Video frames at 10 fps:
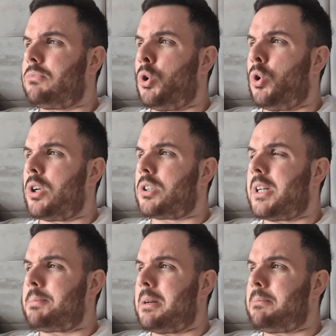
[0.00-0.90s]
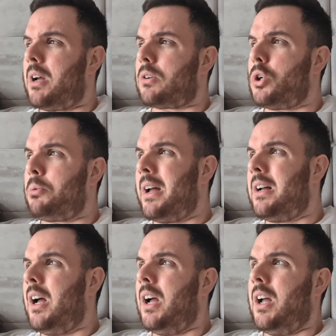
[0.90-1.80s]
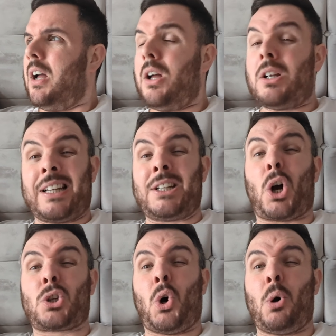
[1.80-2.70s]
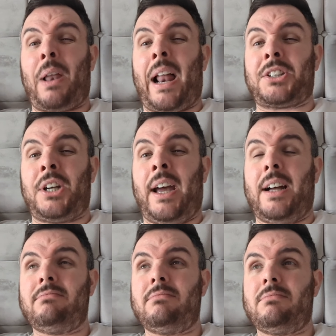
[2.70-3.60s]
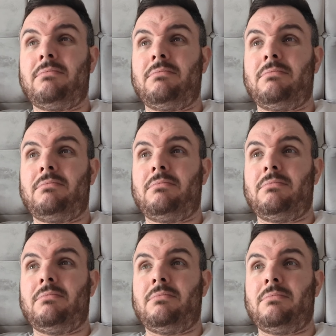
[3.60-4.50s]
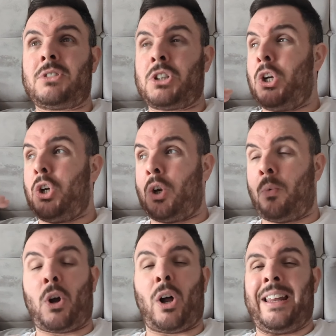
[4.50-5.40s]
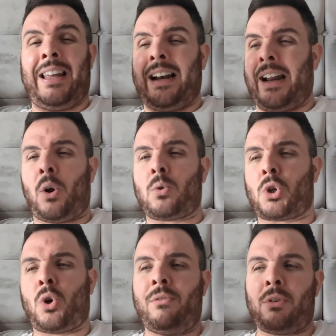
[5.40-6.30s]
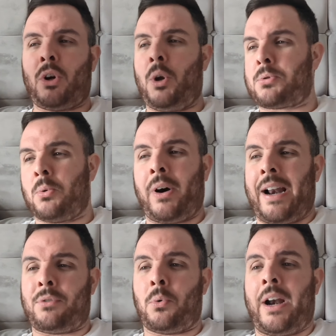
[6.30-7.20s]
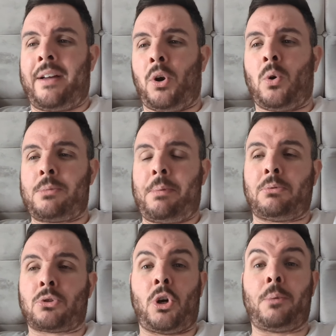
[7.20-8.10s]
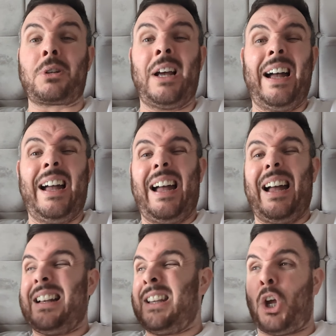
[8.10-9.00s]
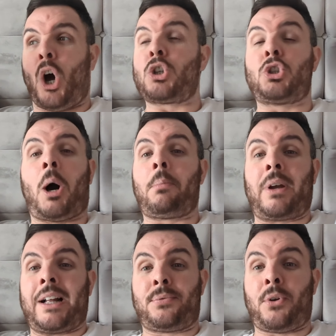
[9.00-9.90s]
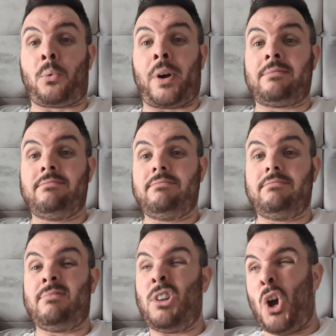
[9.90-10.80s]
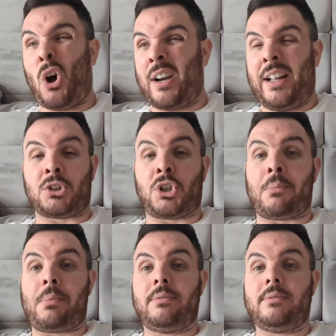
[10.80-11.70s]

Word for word: August, September, October, since October last year. We got like, you know, like loads of cover groups or whatever, whatever, loads of people's groups. The odd job gets thrown in, the odd little job.